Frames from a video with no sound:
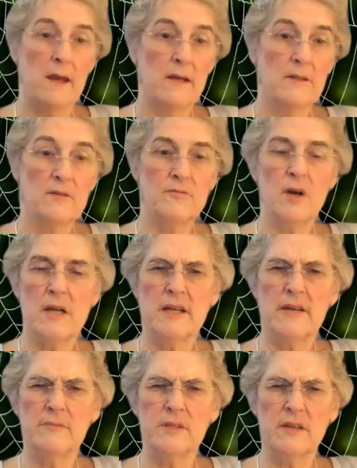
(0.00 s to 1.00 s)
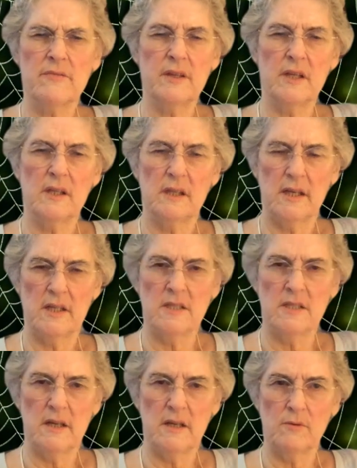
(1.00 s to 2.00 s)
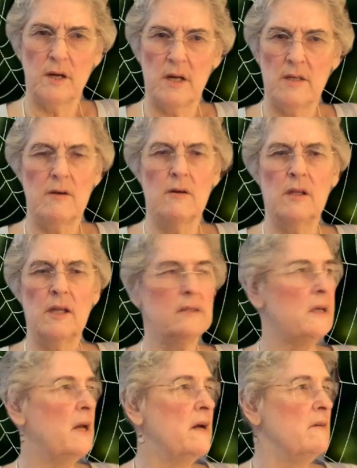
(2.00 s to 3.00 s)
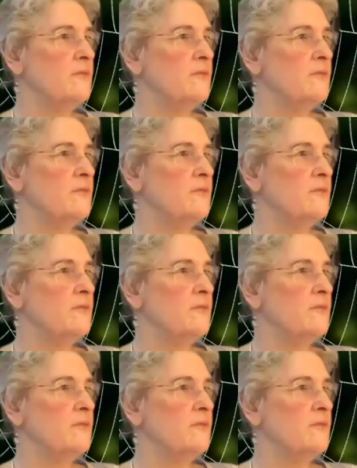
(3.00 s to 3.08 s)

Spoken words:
So I've tried to give them stuff they can take around. They're allowed to have, for